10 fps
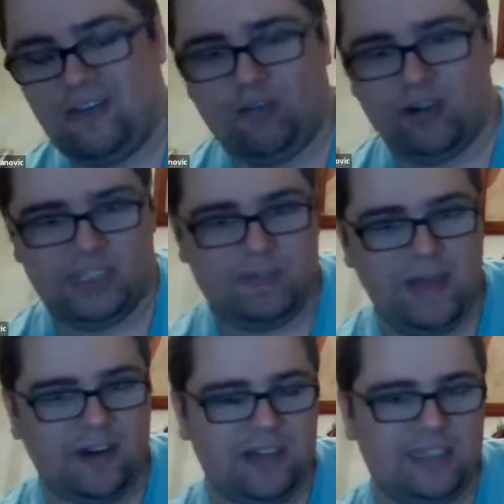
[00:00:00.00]
for the
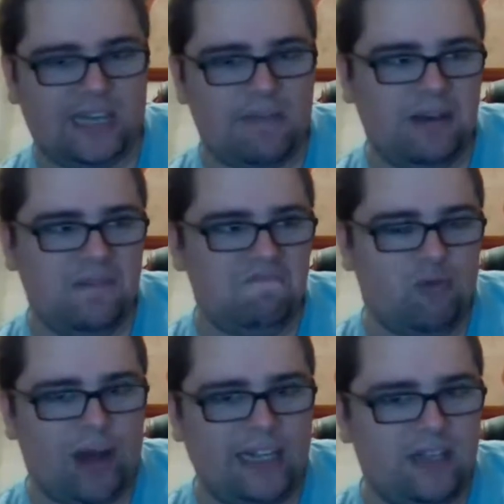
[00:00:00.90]
speaker that is coming
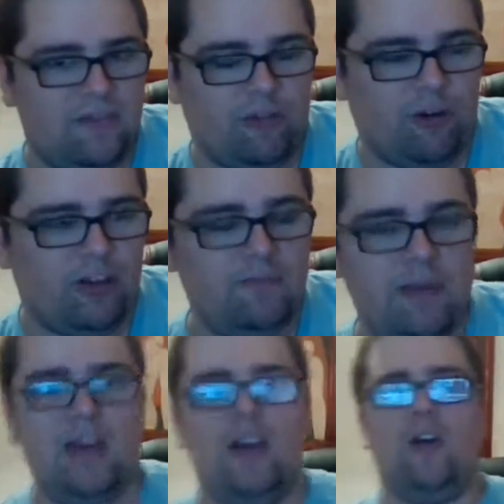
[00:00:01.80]
right in front of
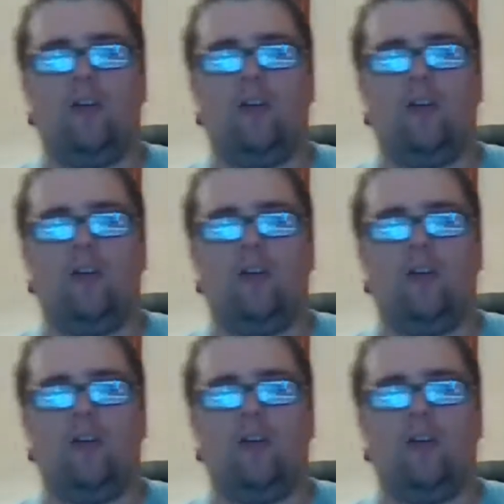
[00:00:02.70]
me